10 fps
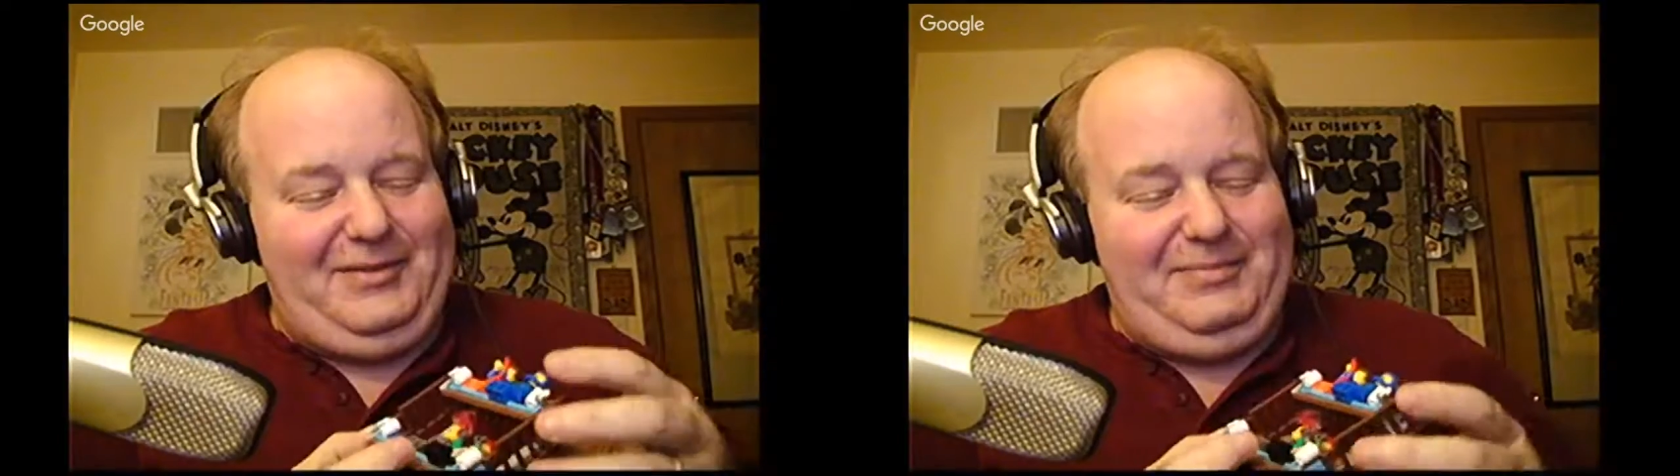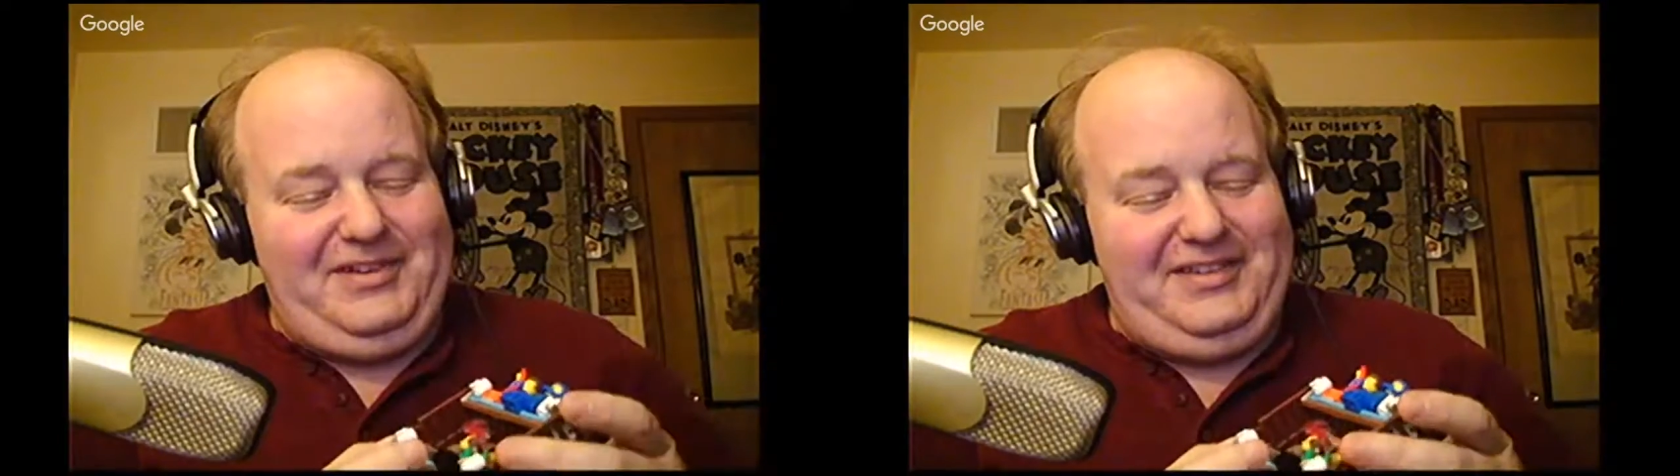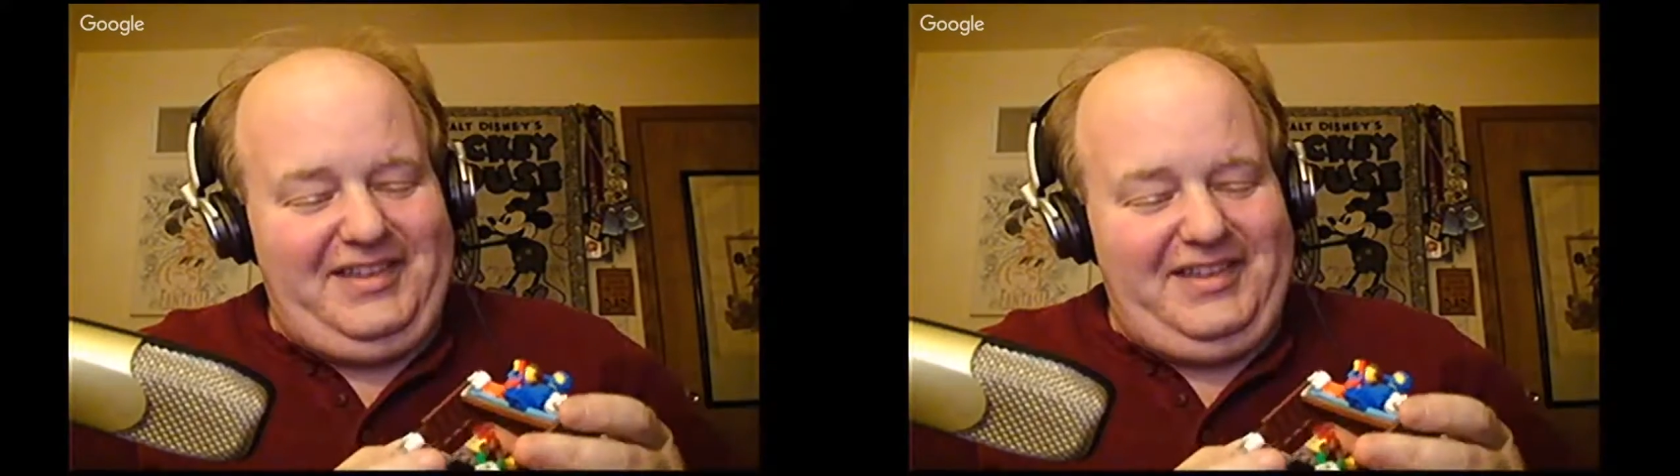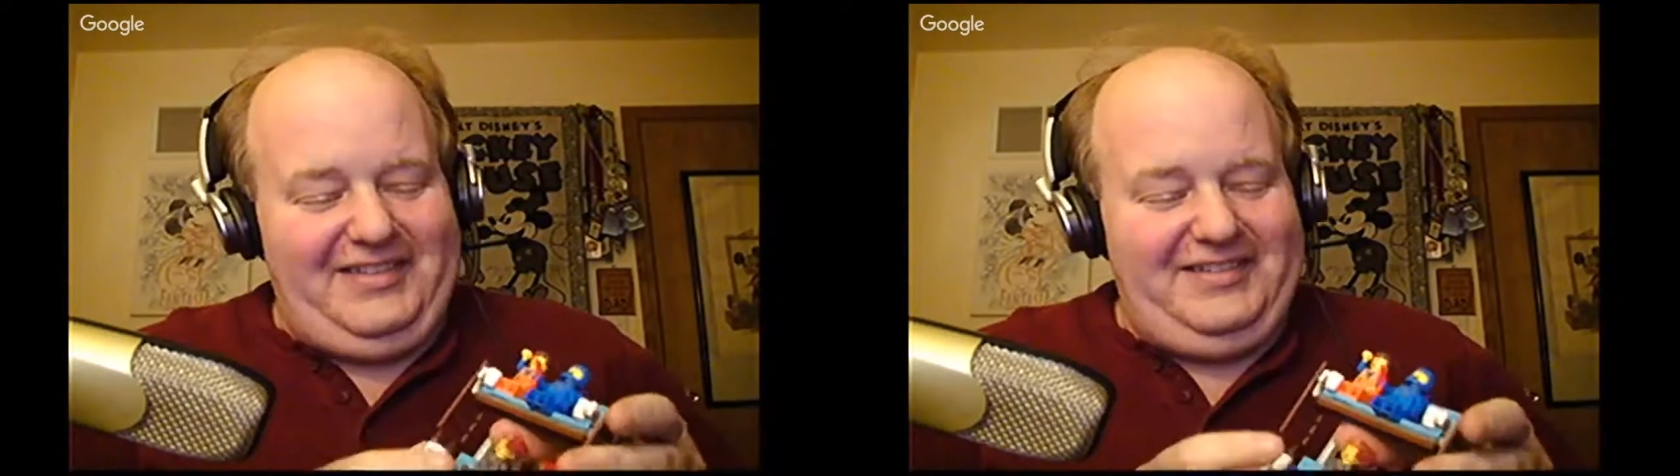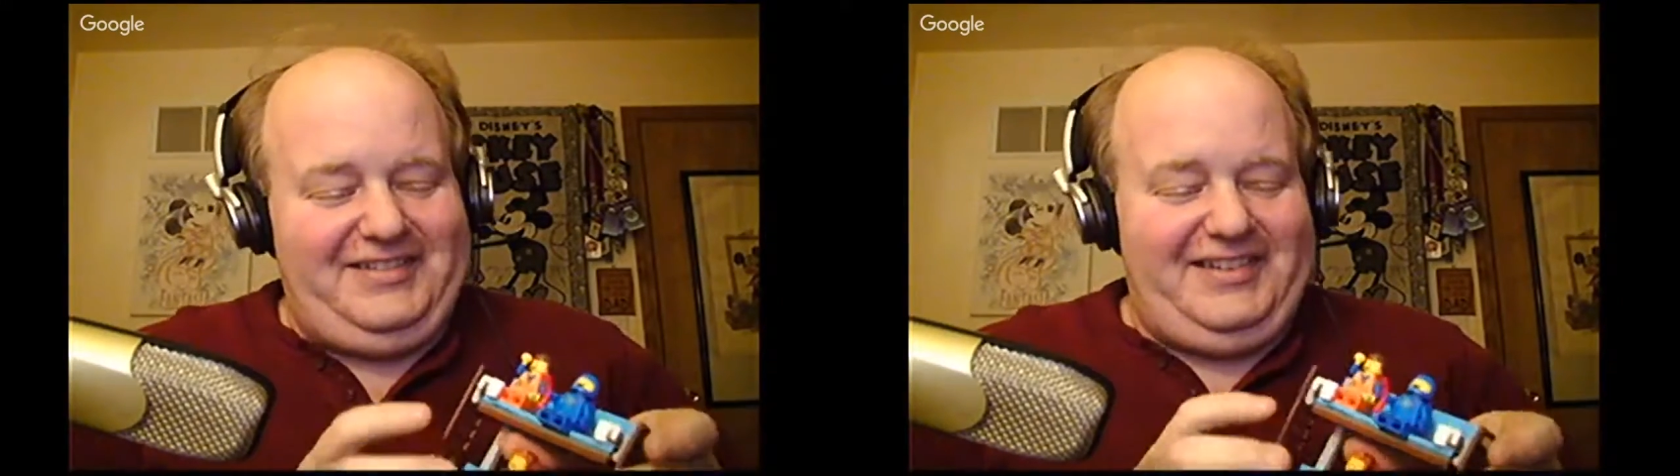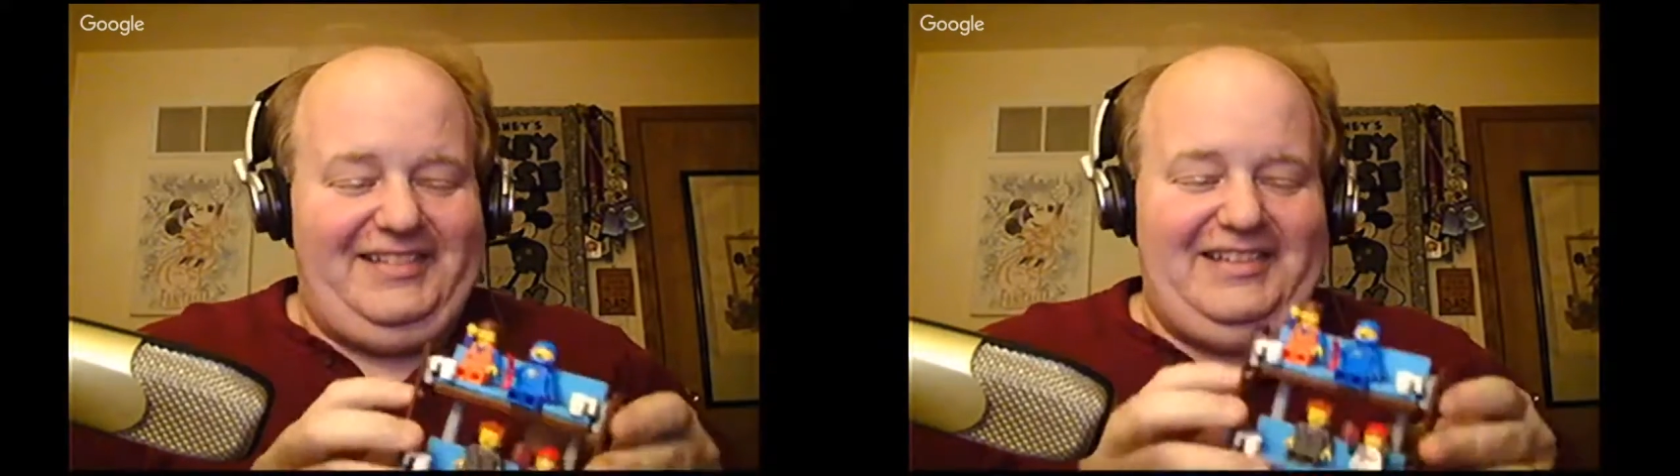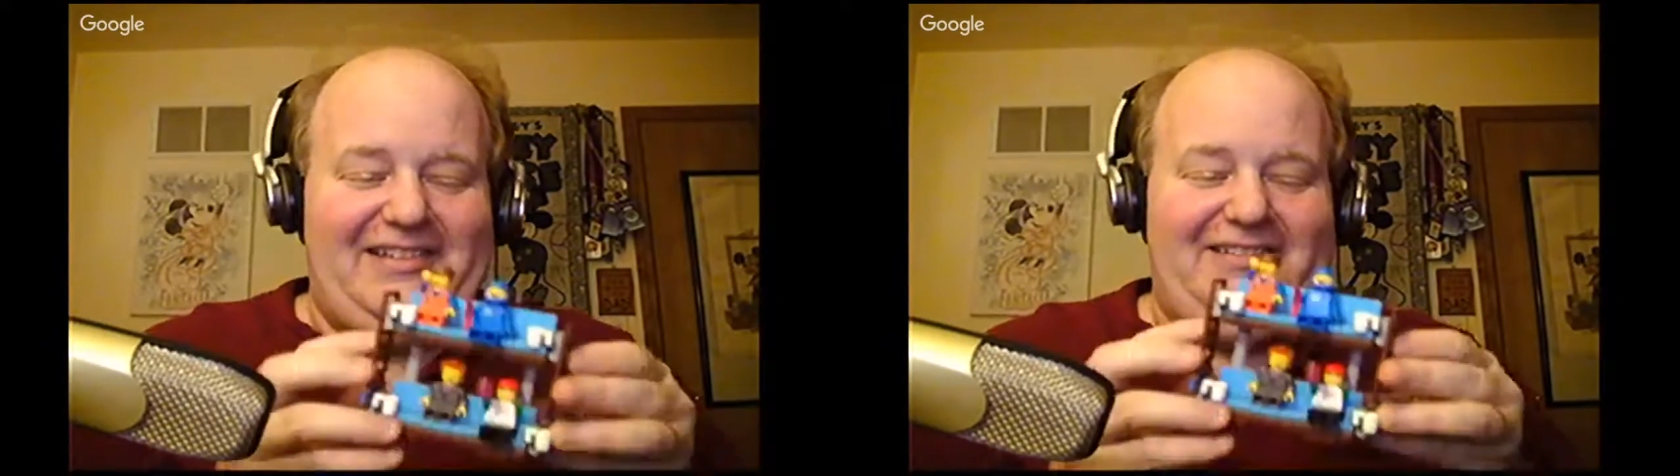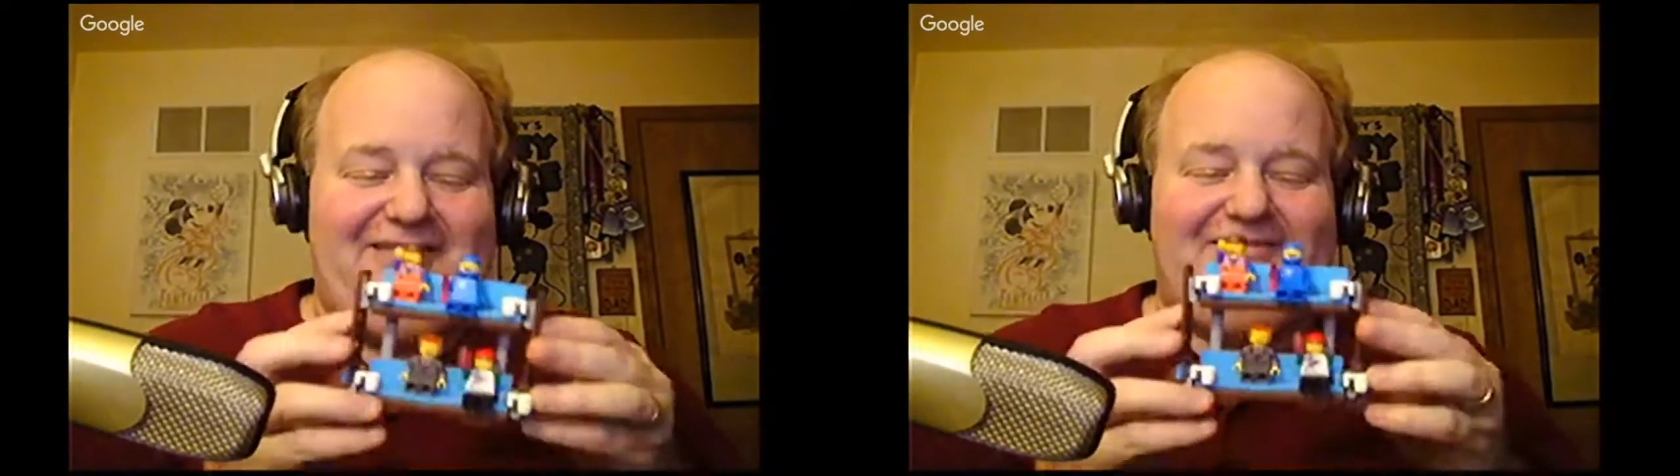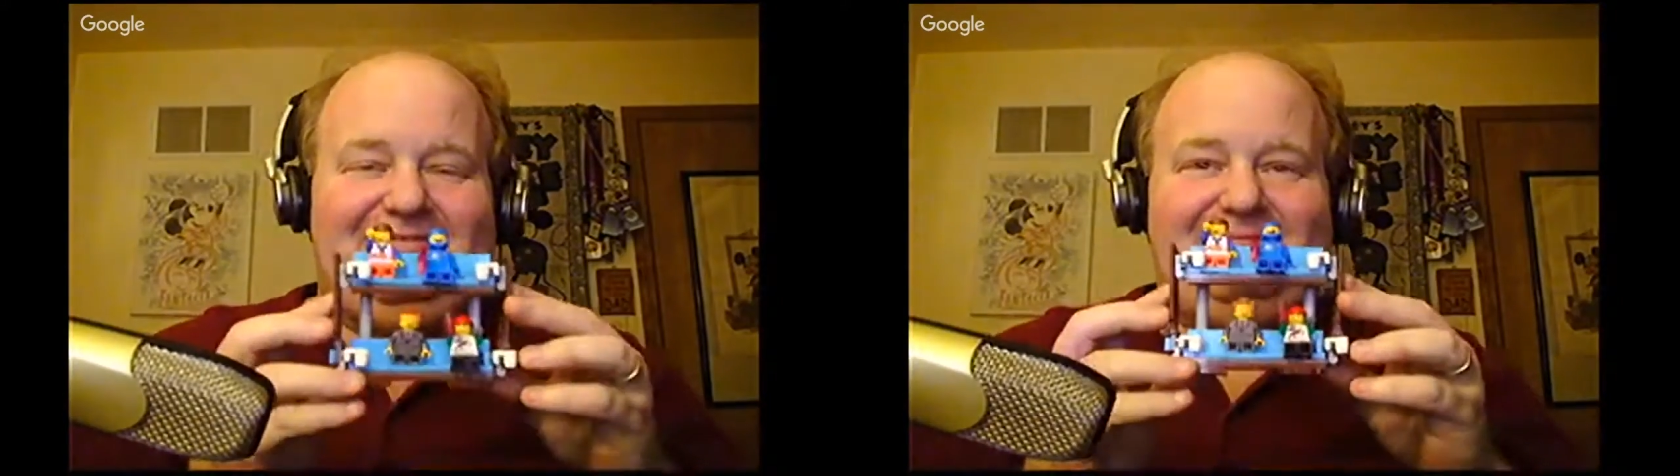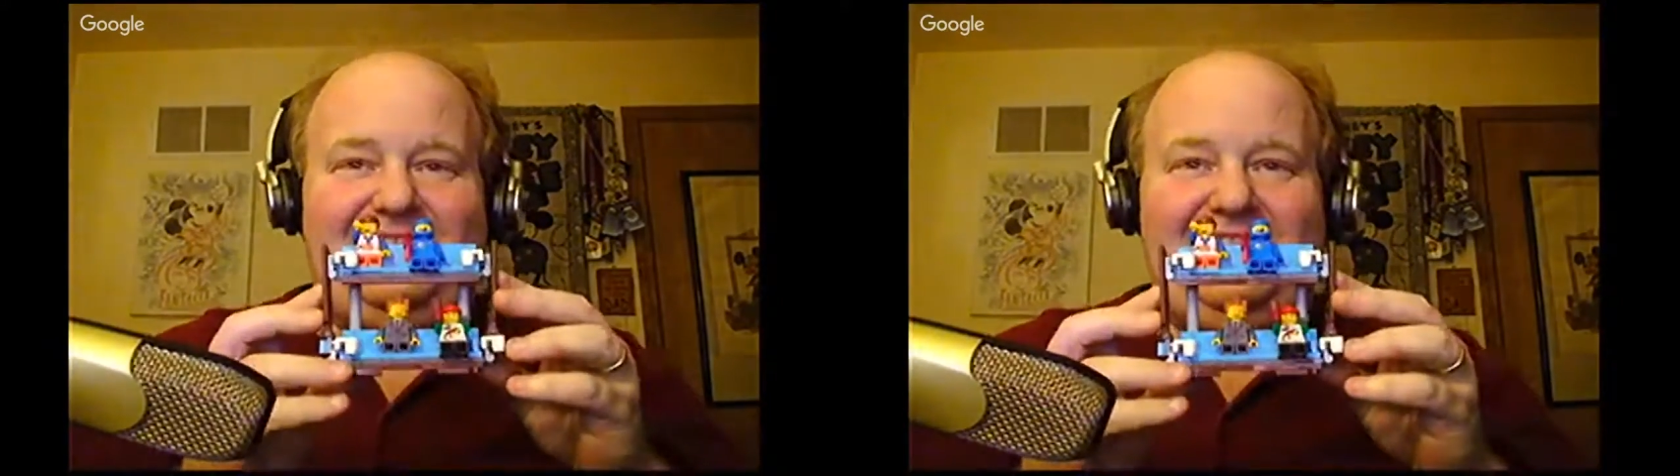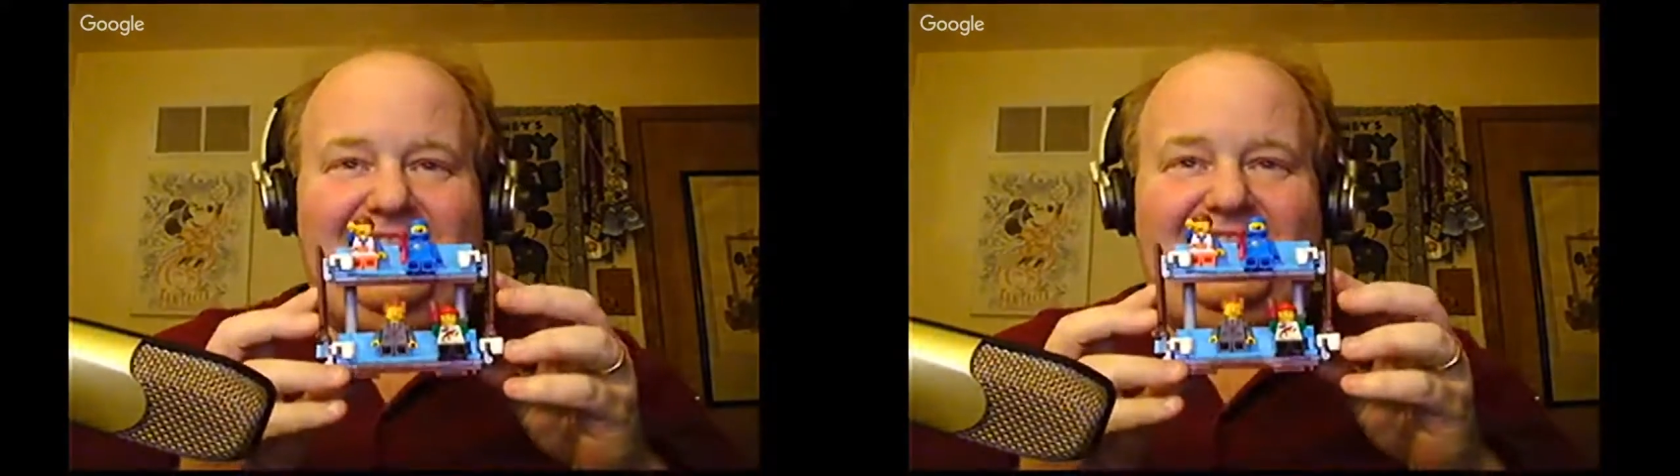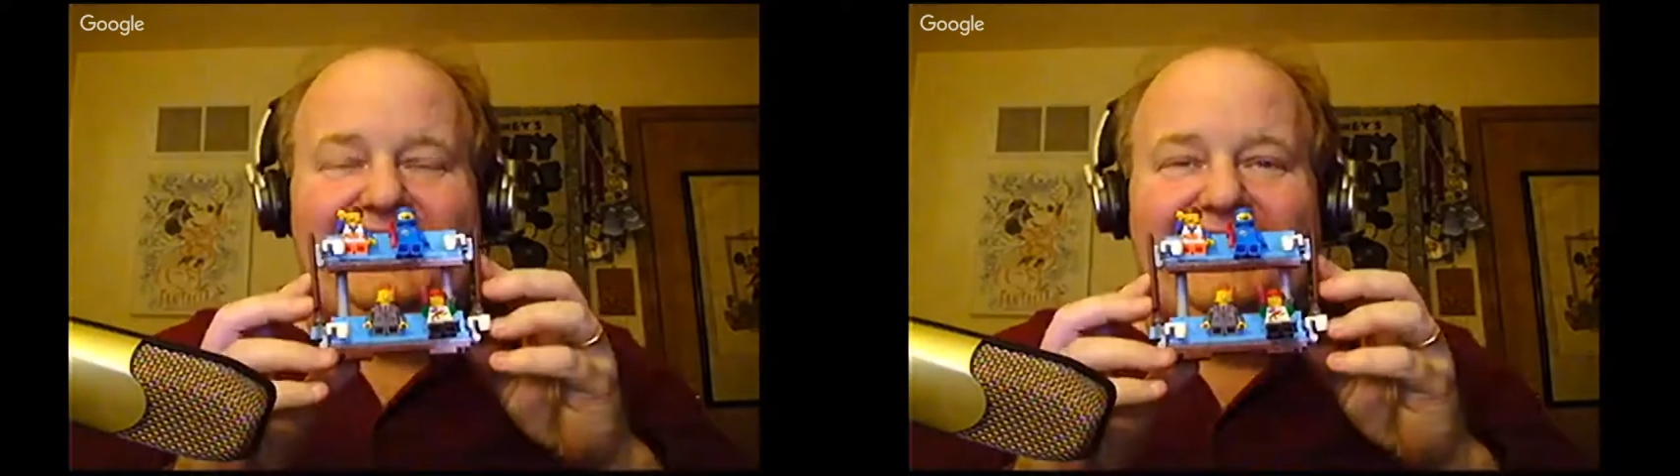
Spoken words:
put it together and